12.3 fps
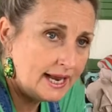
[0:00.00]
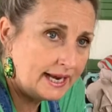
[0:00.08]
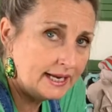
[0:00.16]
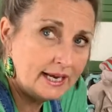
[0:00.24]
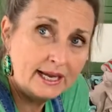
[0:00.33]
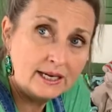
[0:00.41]

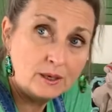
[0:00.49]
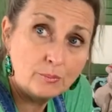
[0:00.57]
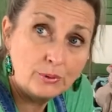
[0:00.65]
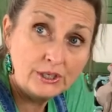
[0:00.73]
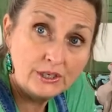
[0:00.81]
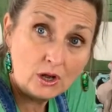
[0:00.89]
and
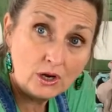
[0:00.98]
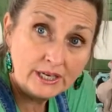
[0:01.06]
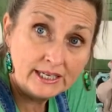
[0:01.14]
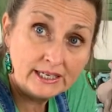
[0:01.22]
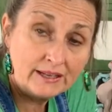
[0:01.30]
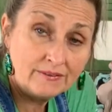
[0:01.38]
put it on
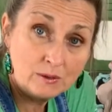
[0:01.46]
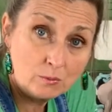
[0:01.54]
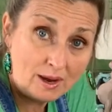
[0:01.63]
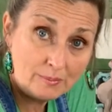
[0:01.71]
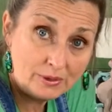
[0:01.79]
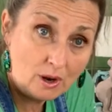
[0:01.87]
it and then
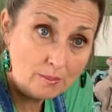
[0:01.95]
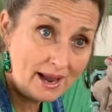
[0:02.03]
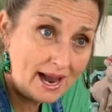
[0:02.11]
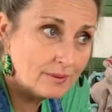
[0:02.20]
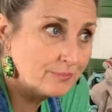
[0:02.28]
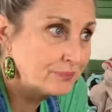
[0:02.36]
wipe it all
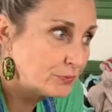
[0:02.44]
back.